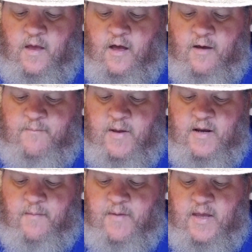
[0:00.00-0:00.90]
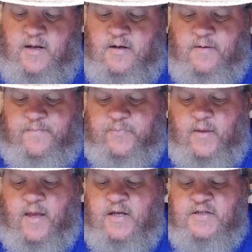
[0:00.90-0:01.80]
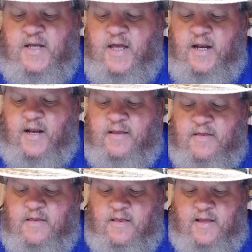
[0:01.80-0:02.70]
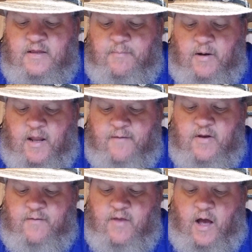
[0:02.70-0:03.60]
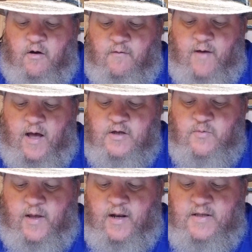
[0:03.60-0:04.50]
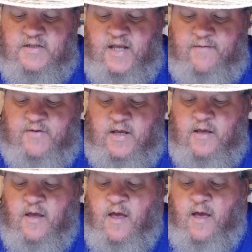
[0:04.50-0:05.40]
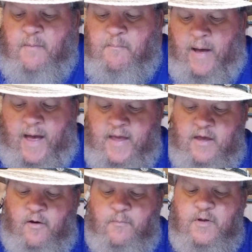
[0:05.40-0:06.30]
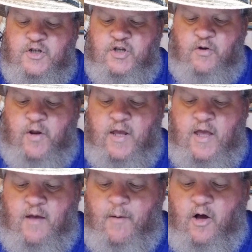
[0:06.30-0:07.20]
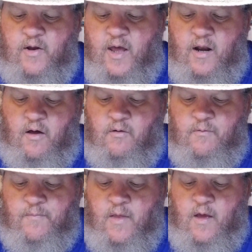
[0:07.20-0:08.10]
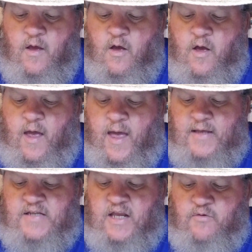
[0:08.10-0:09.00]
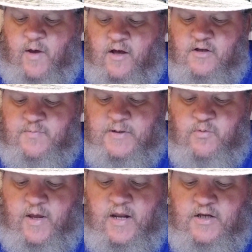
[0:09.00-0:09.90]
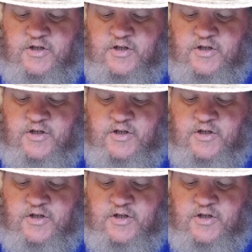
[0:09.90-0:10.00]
Of Benjamin, he said, let the beloved of Yahovah dwell in safety by him, shielding him all day long, as he dwells between his